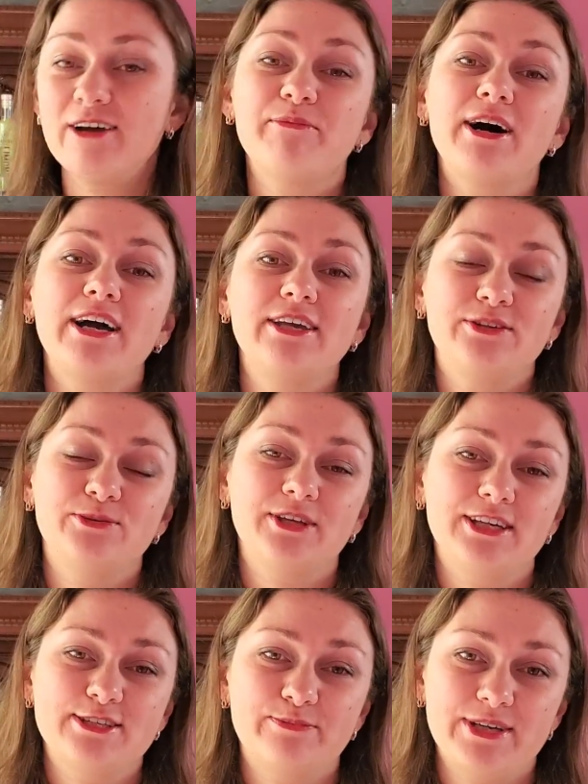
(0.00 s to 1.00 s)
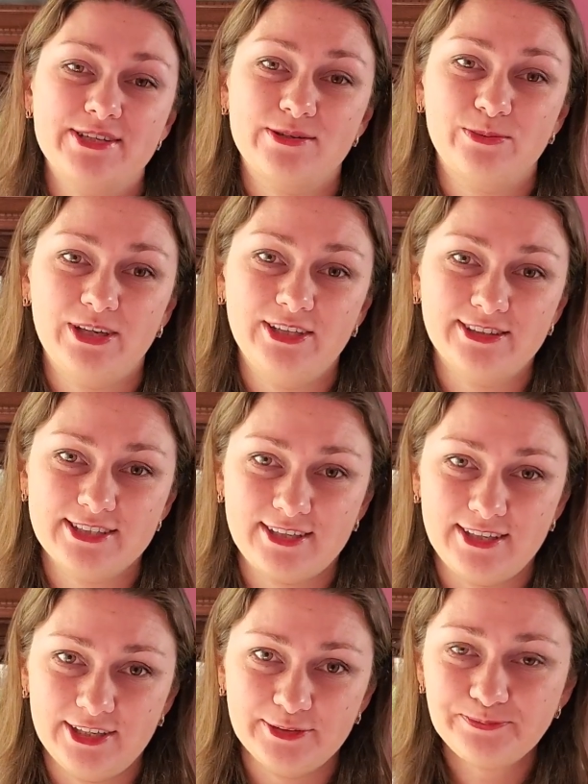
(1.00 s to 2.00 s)
My two cats passed away
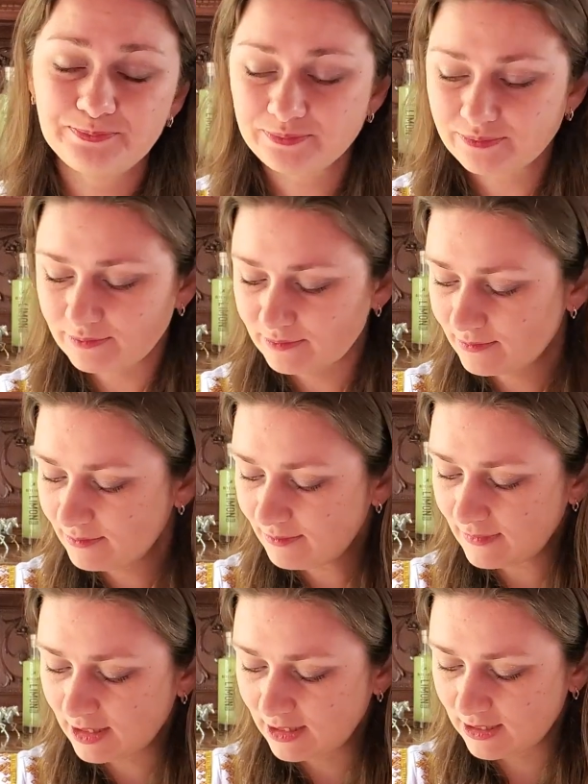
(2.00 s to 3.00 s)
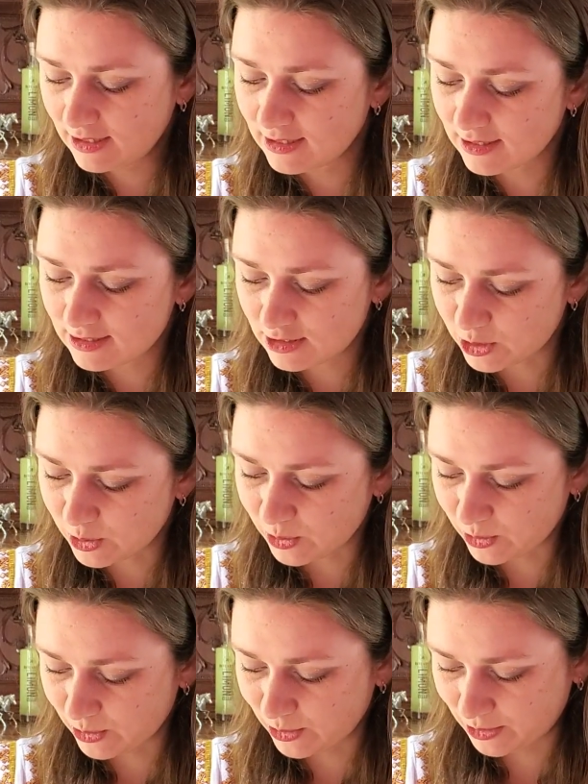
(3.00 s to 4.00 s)
last year. Yeah.
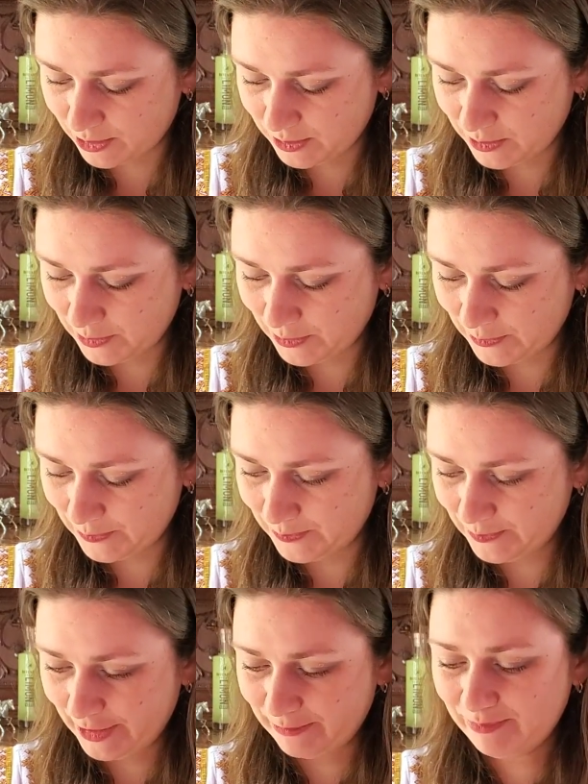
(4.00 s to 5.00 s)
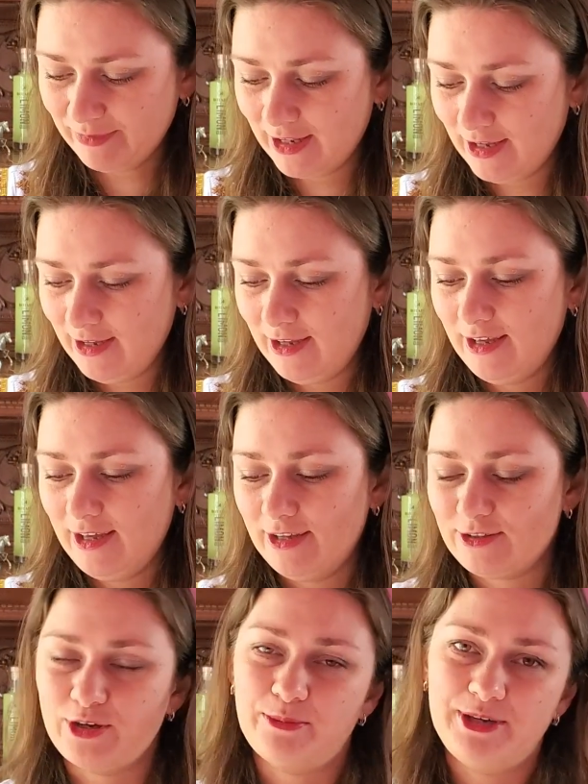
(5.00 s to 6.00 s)
So
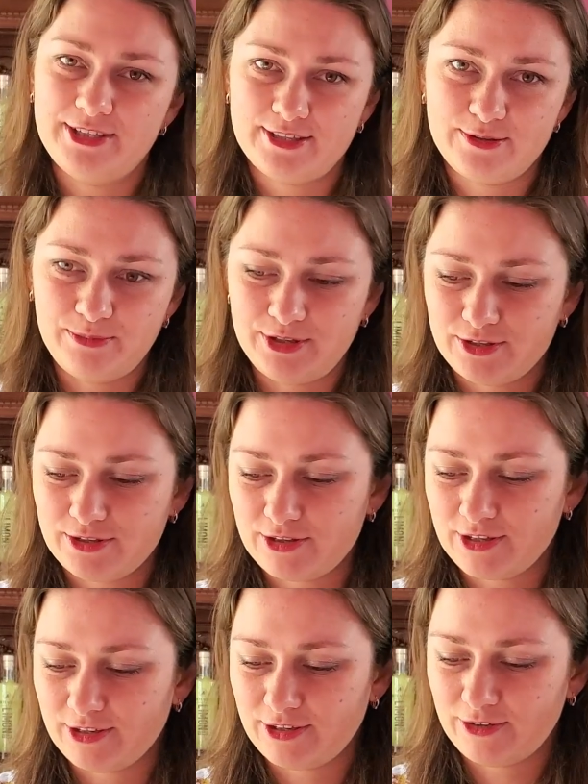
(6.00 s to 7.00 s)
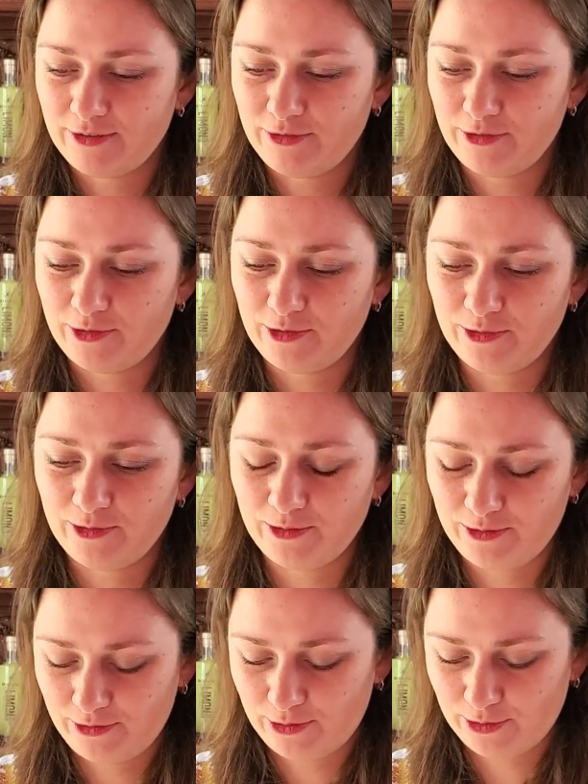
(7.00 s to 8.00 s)
I made this piece
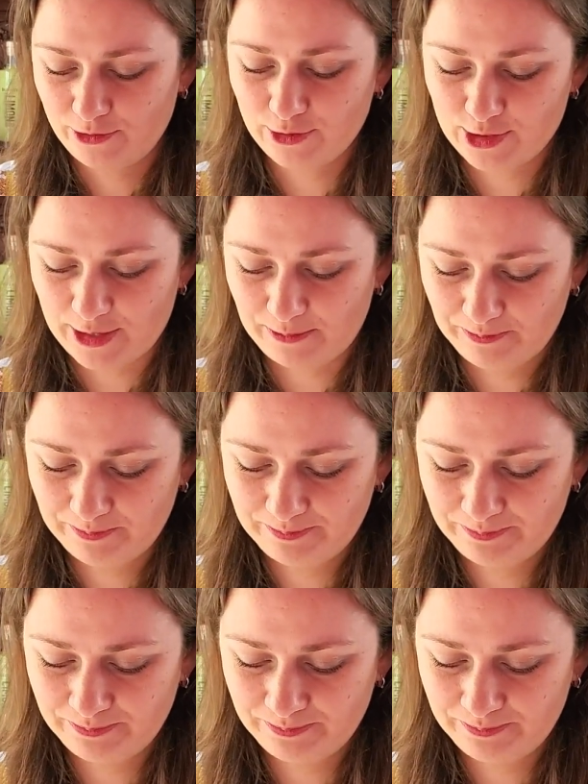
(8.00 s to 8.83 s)
for them.